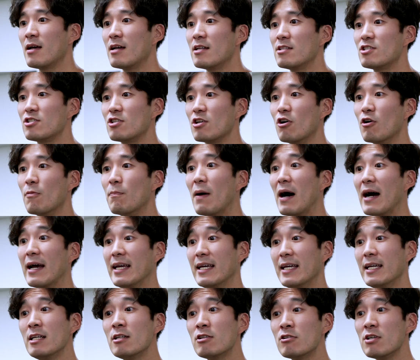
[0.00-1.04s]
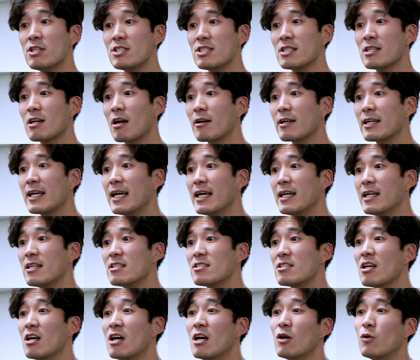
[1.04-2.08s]
And so by increasing our
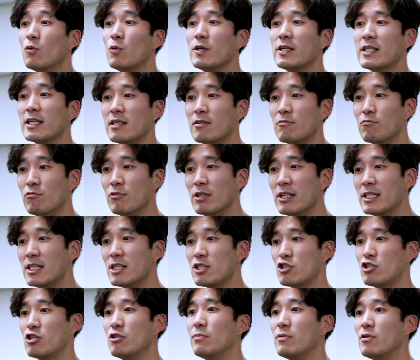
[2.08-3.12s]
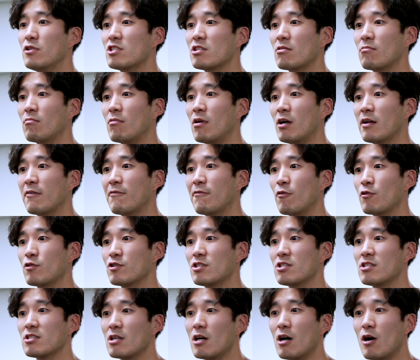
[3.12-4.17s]
cadence, we can redistribute some running
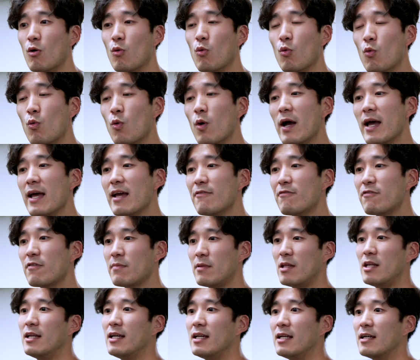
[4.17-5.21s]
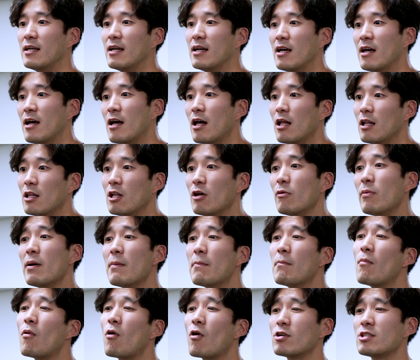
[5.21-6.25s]
forces away from the knee, a little
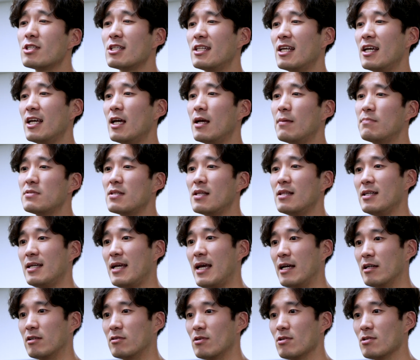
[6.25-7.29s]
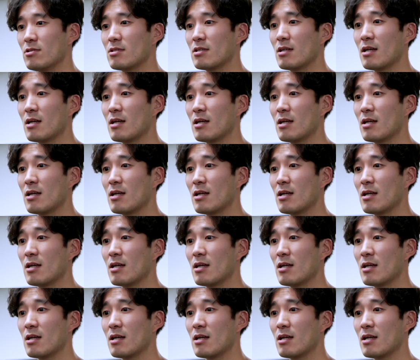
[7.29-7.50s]
bit more to the hips and the ankles.